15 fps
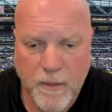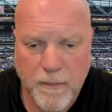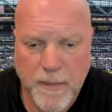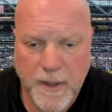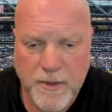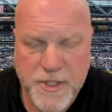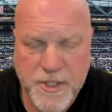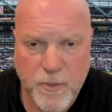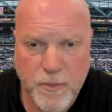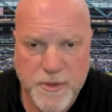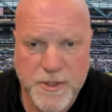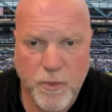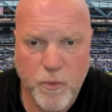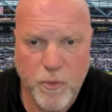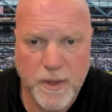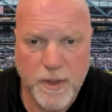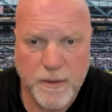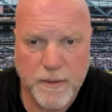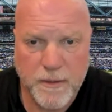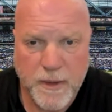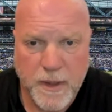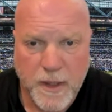Belichick wants to
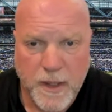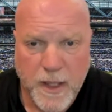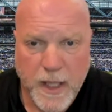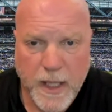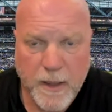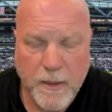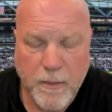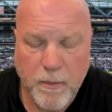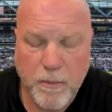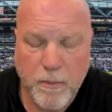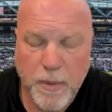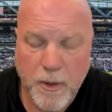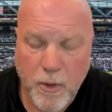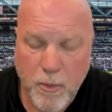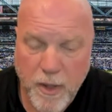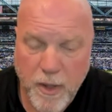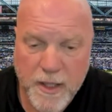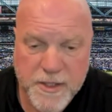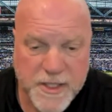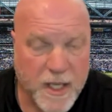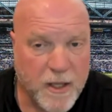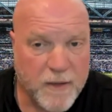win. And Bill O'Brien
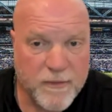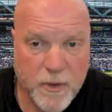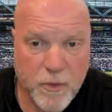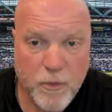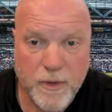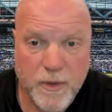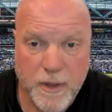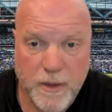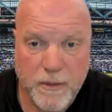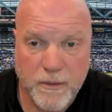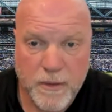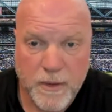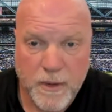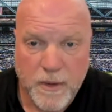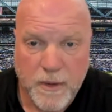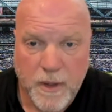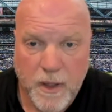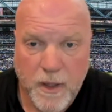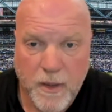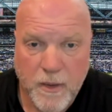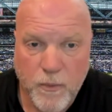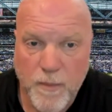is a hell of a coordinator.
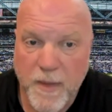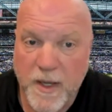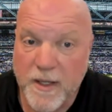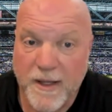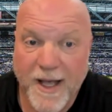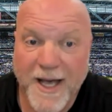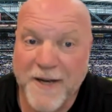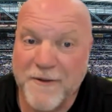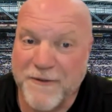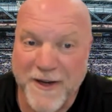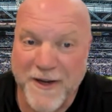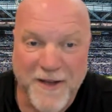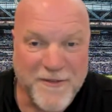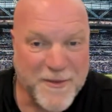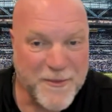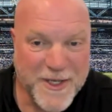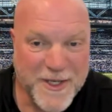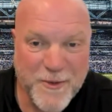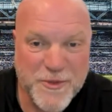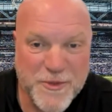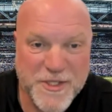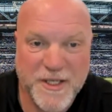We made a lot of fun of him when he
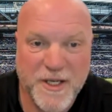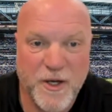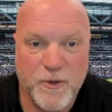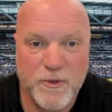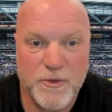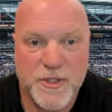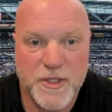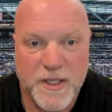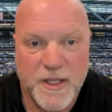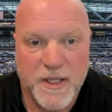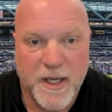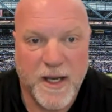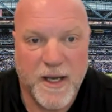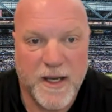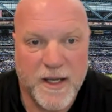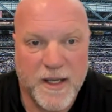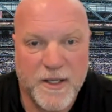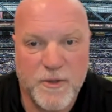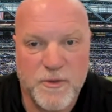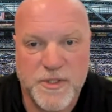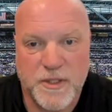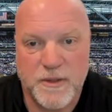was the coach at
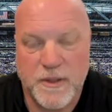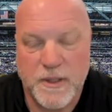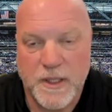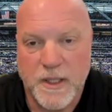Houston.